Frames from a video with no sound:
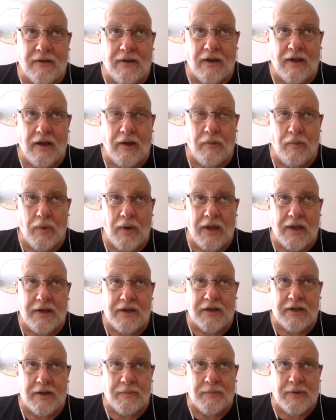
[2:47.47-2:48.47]
I read
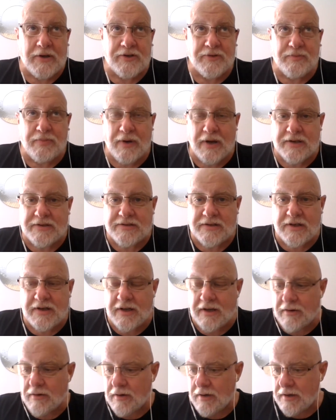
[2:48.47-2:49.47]
in the Pierce Brosnan
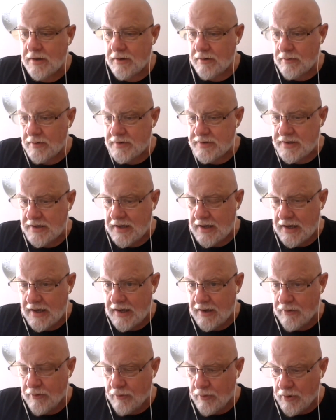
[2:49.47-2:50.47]
era, there was a
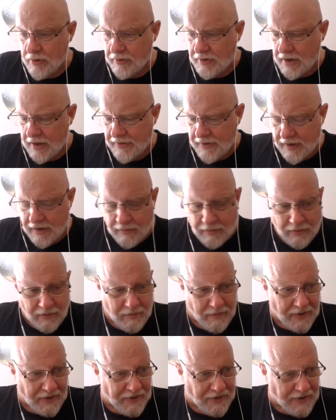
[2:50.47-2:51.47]
guy who wrote, I think he wrote
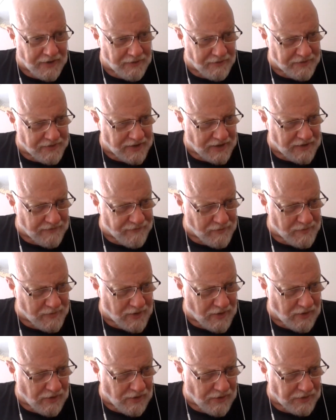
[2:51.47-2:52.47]
about 9 or 10 of them,
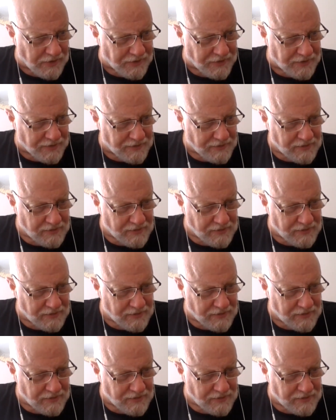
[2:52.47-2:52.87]
called,